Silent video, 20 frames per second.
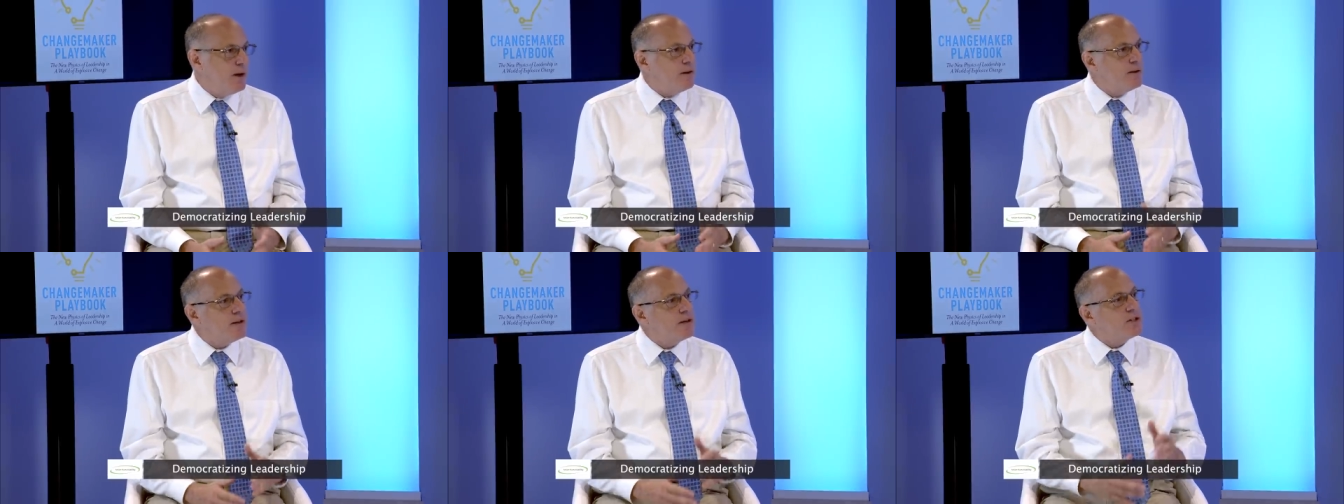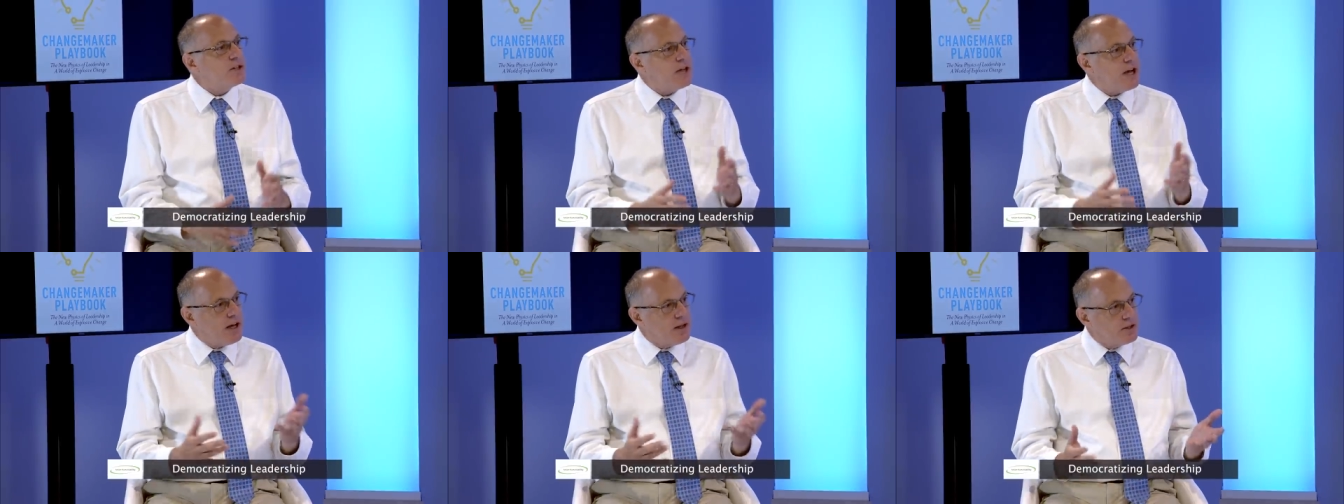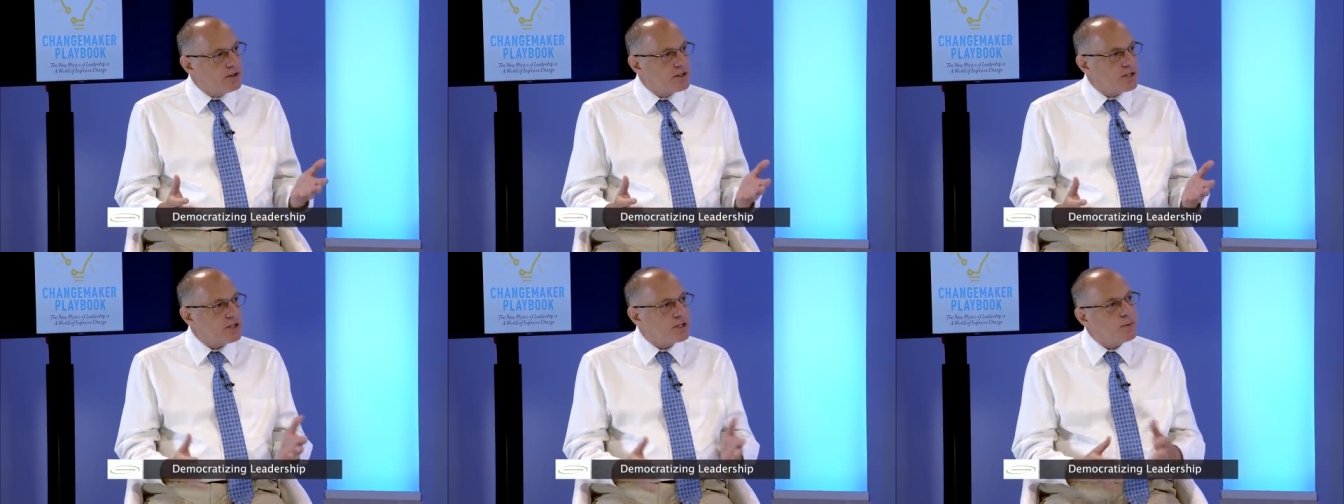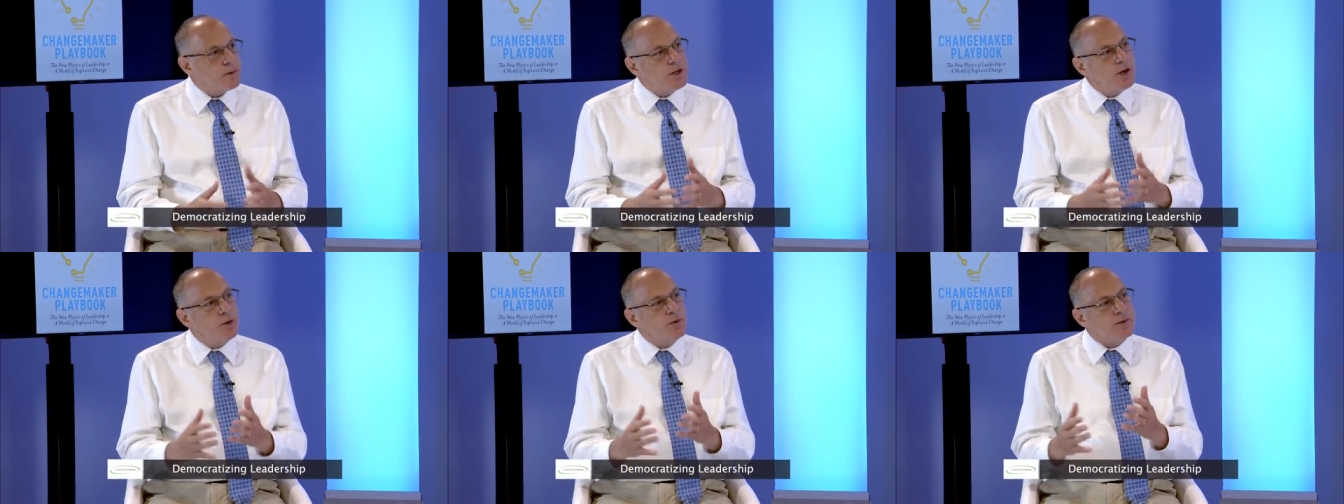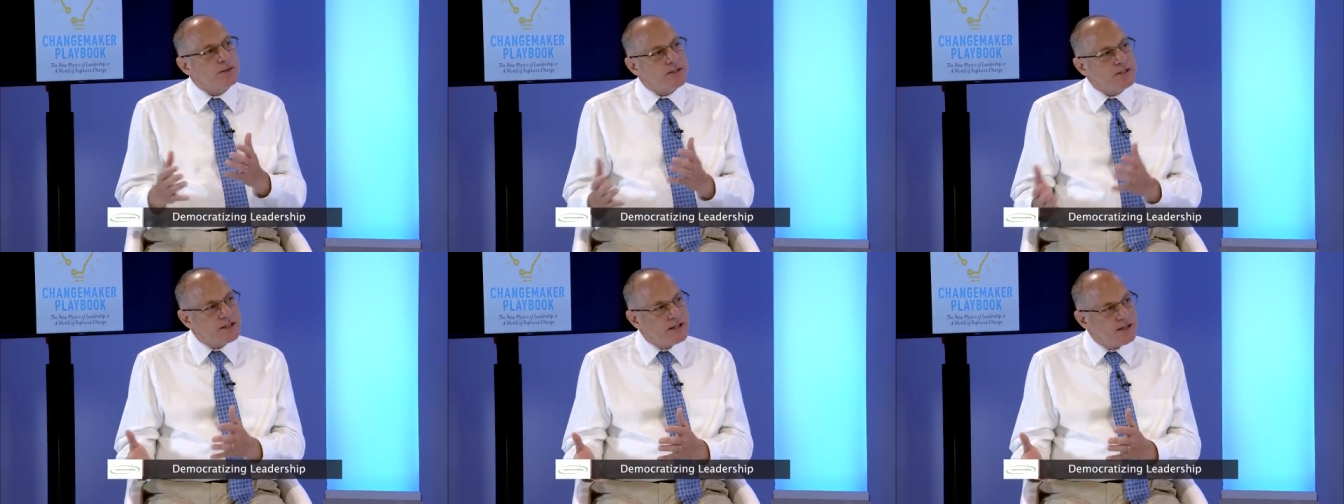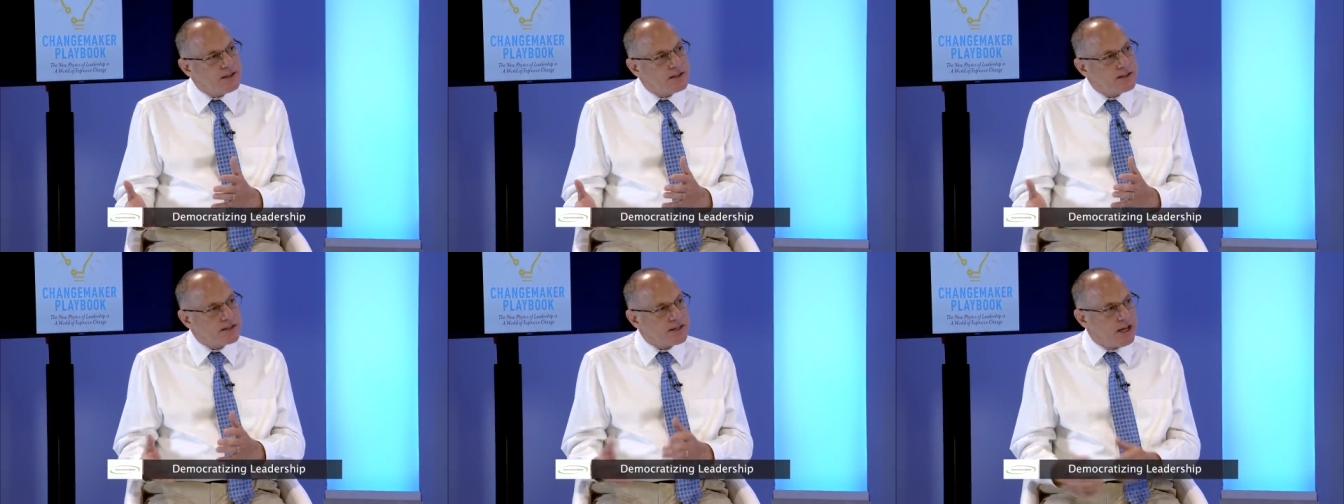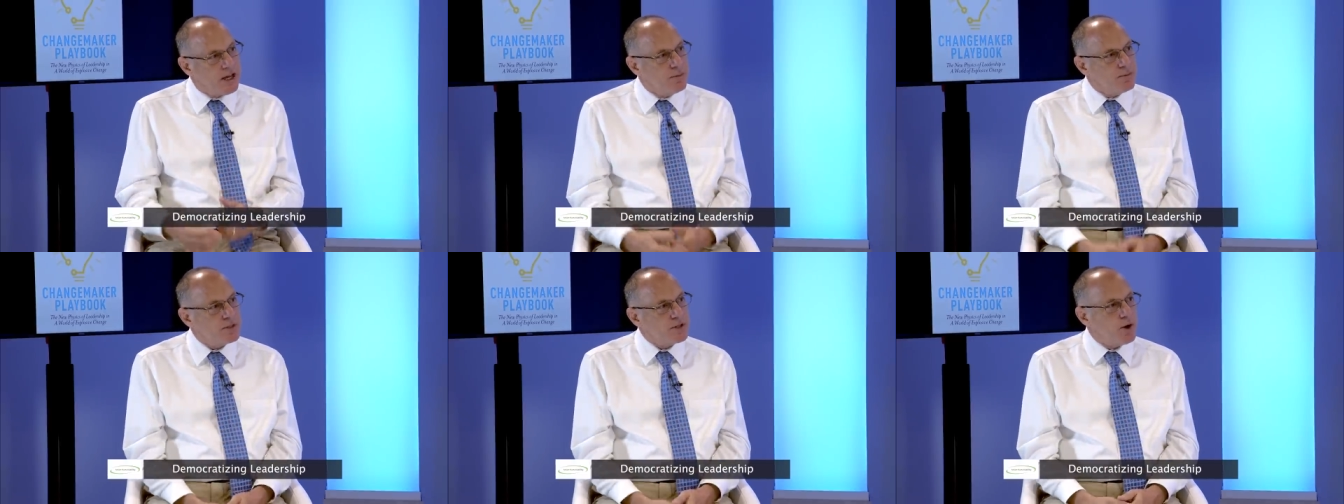The challenge yeah. is we don't see this
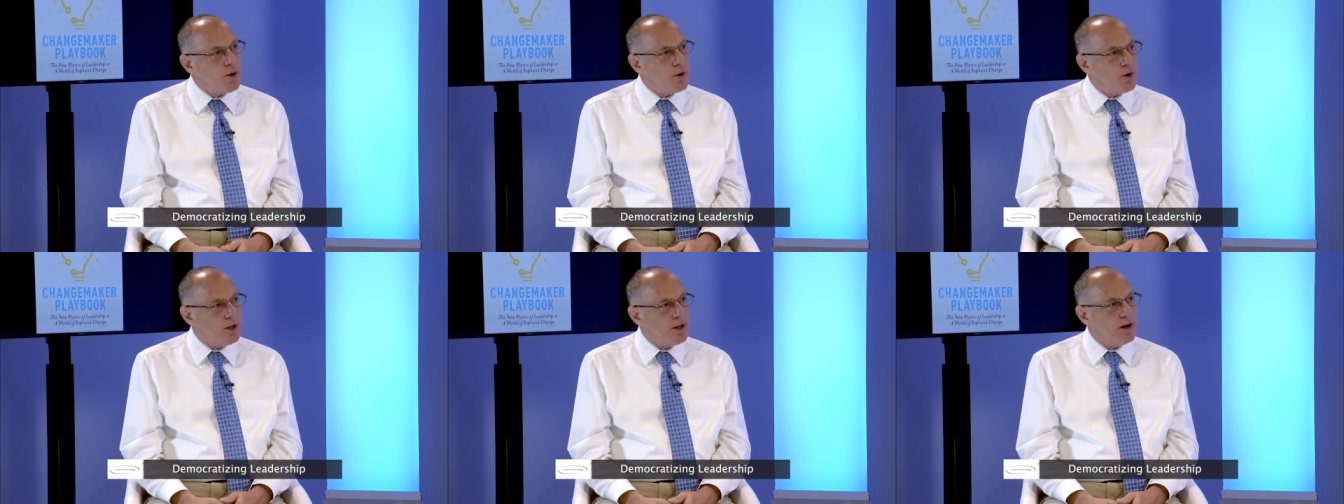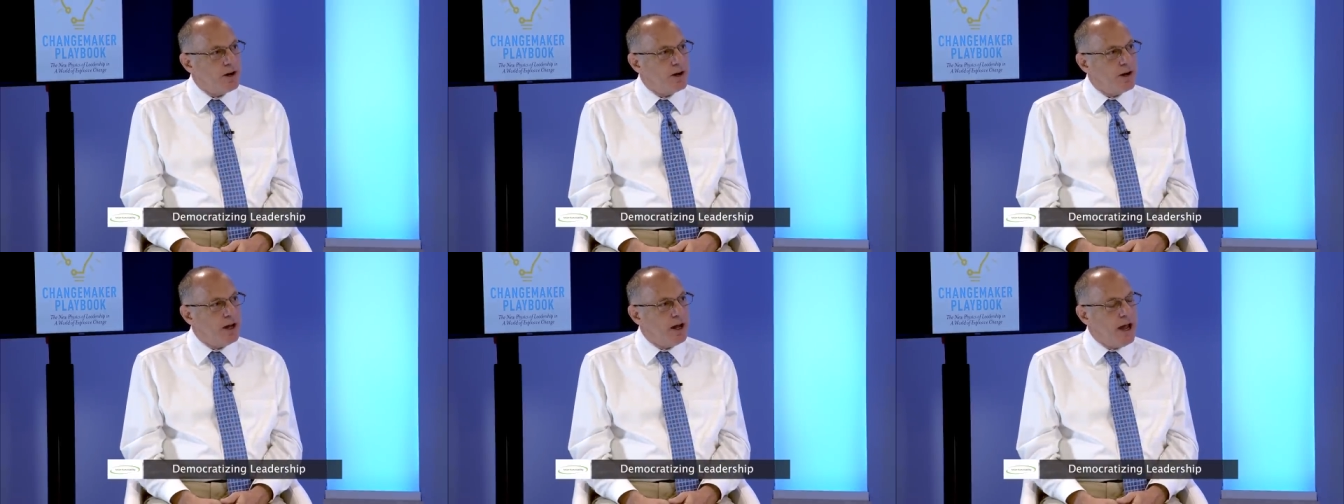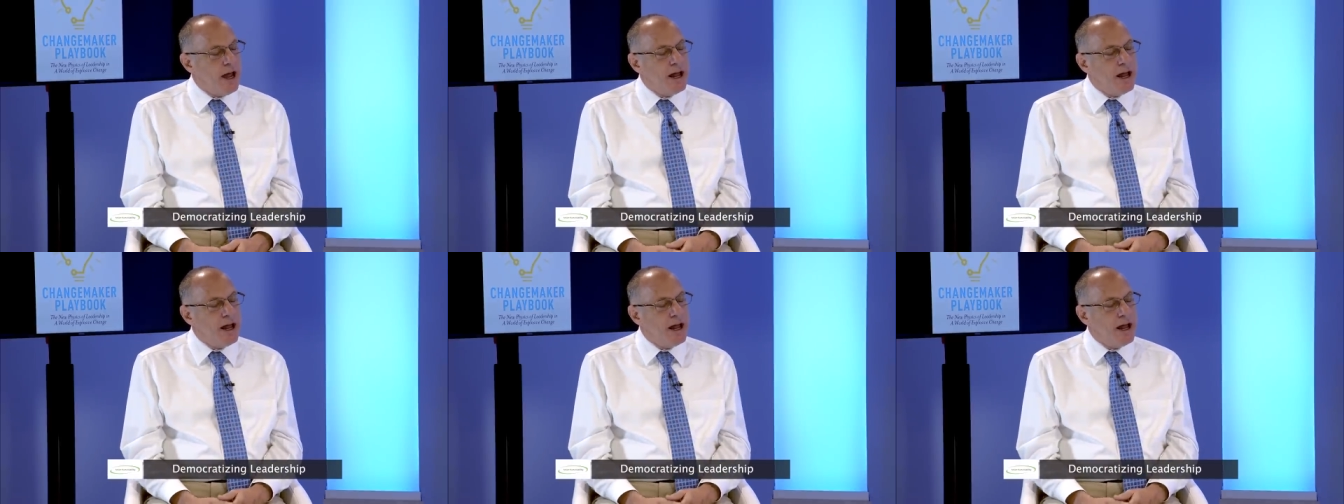game so clearly.